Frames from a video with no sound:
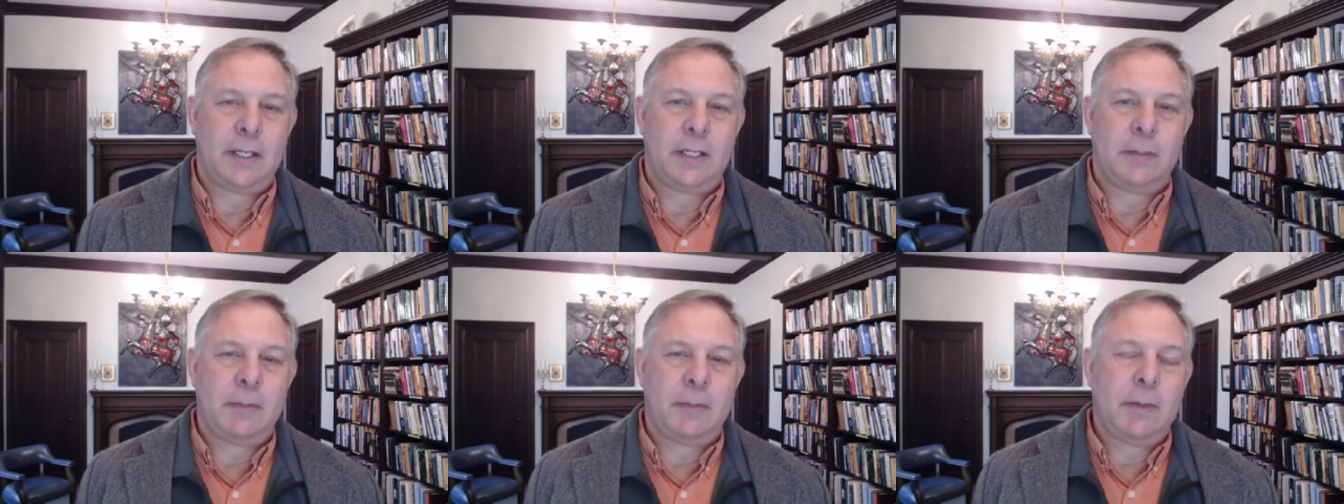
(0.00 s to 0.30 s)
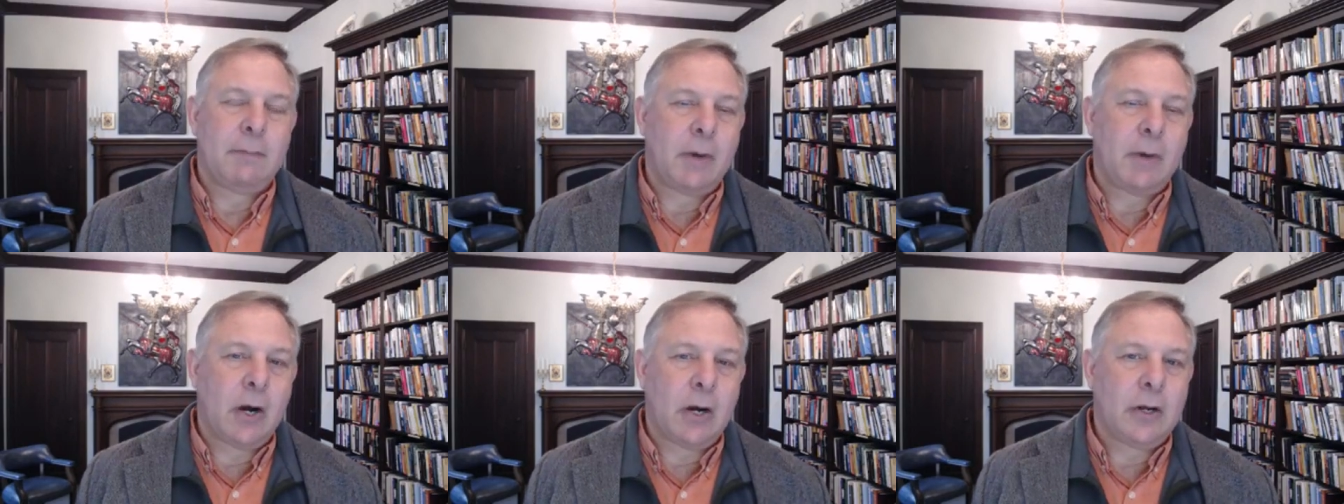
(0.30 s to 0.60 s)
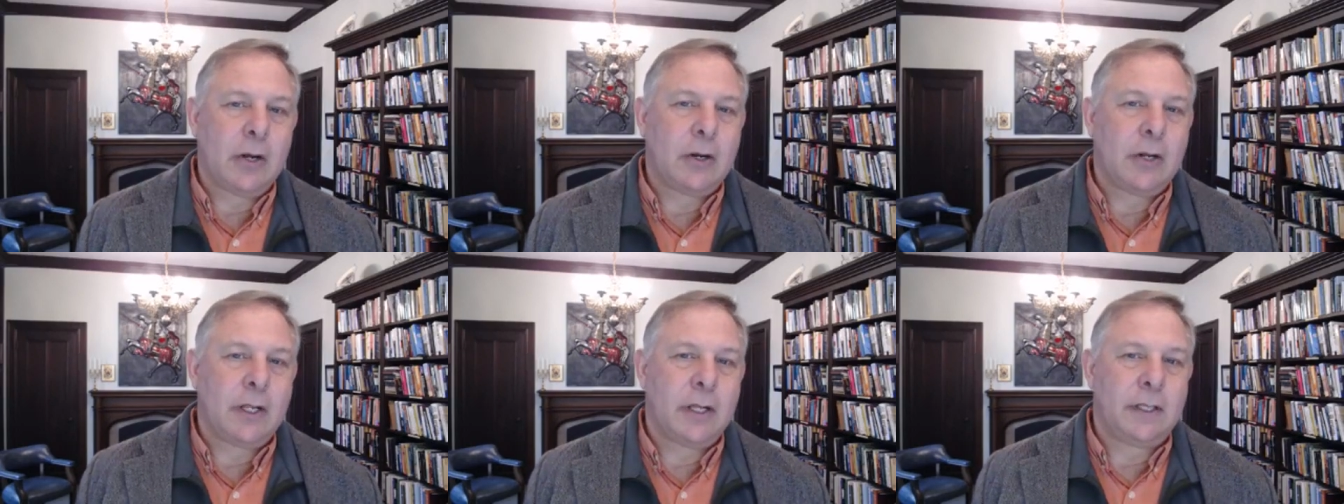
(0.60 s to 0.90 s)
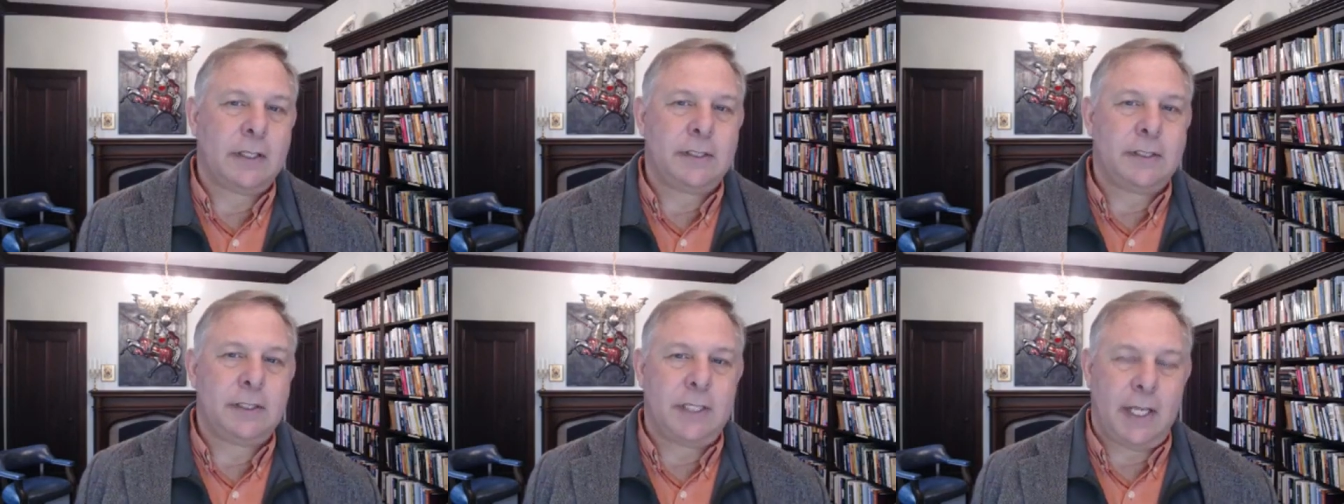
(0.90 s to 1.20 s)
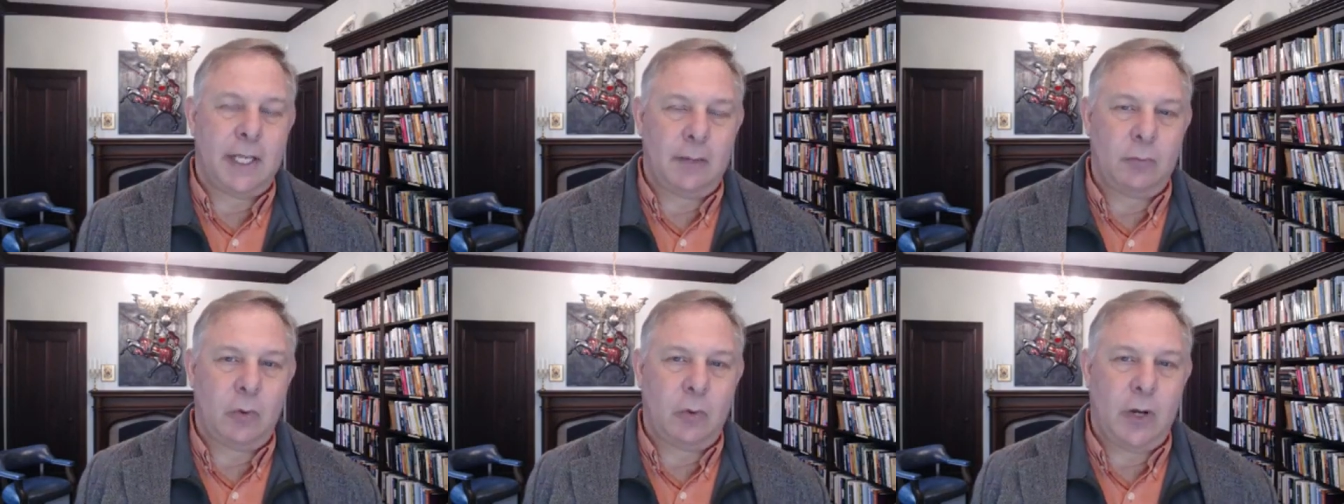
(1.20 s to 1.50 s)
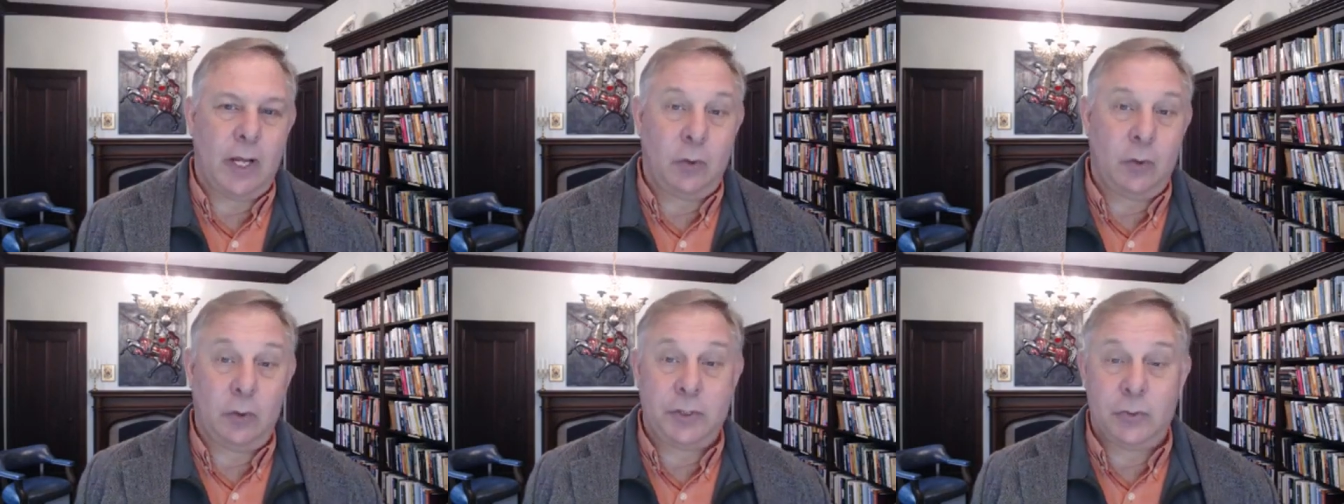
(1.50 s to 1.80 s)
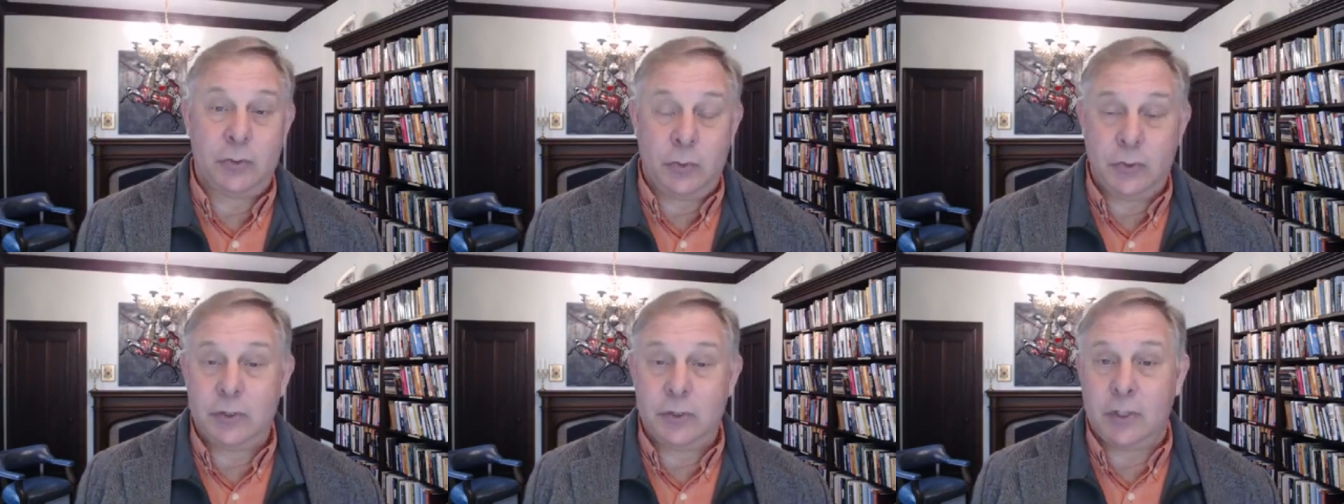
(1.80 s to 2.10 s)
to be martyred in the same way,
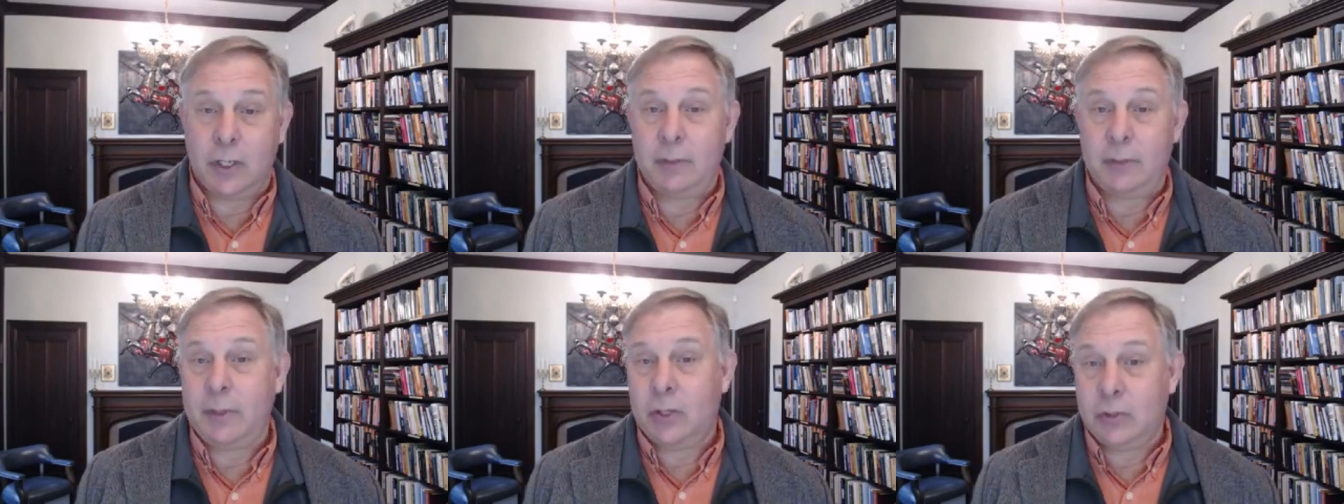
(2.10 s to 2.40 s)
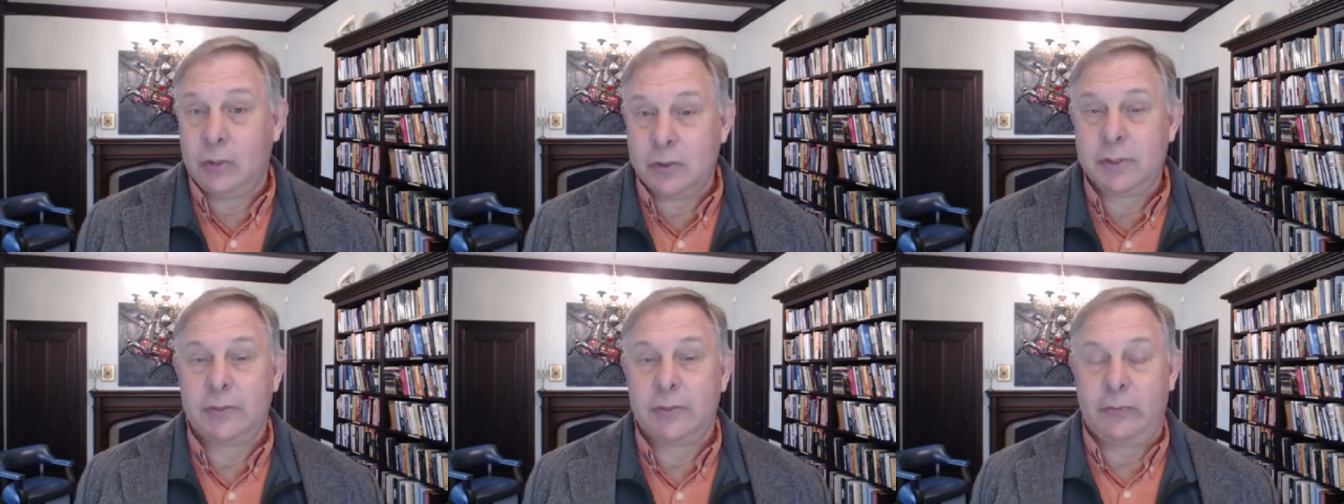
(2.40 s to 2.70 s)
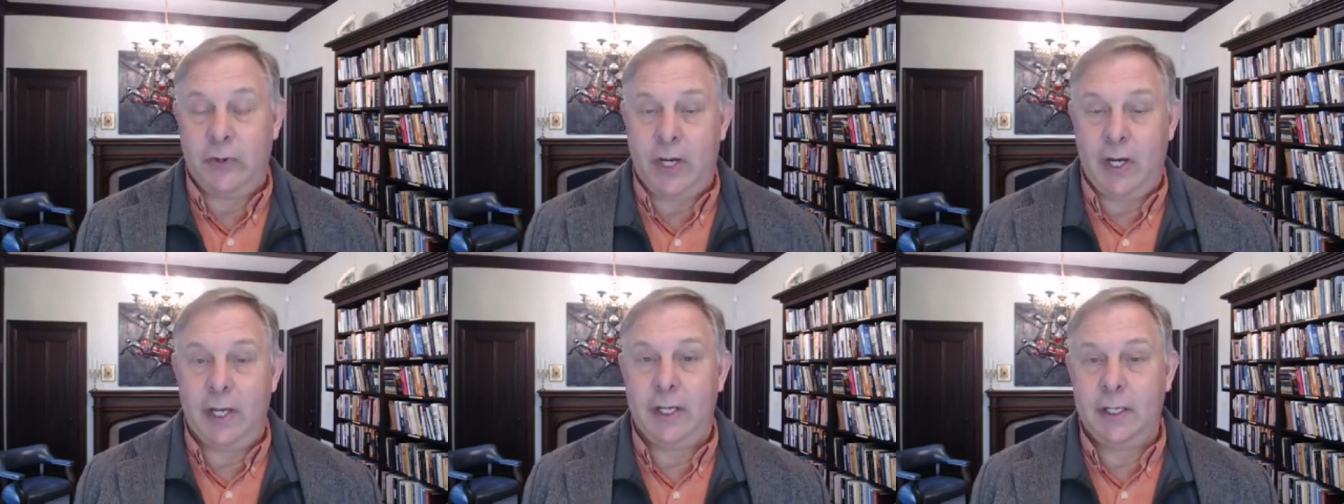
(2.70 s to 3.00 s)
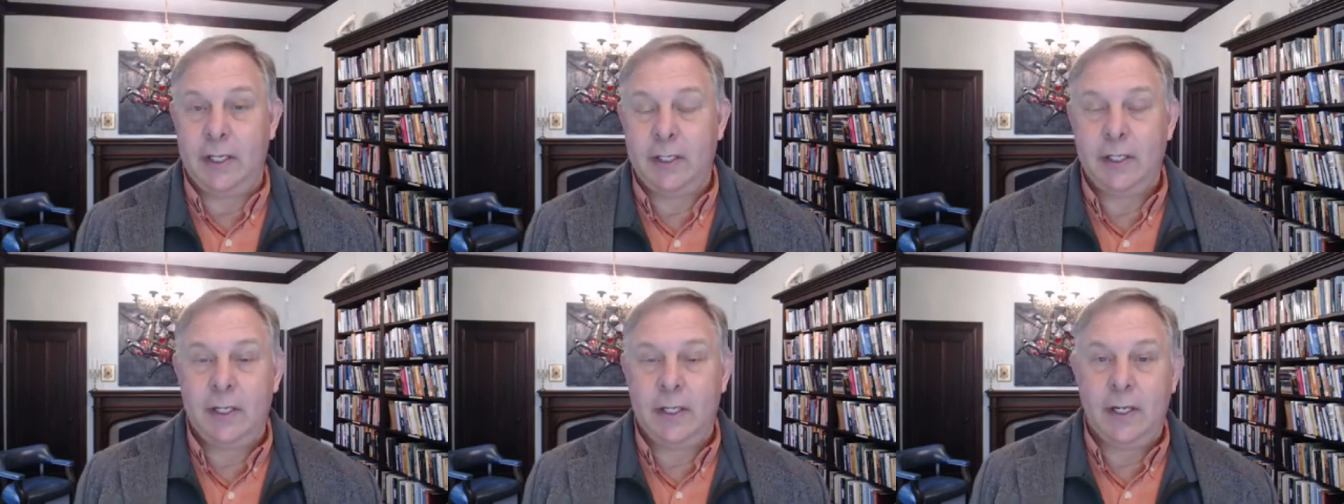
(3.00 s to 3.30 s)
which he was going to be crucified,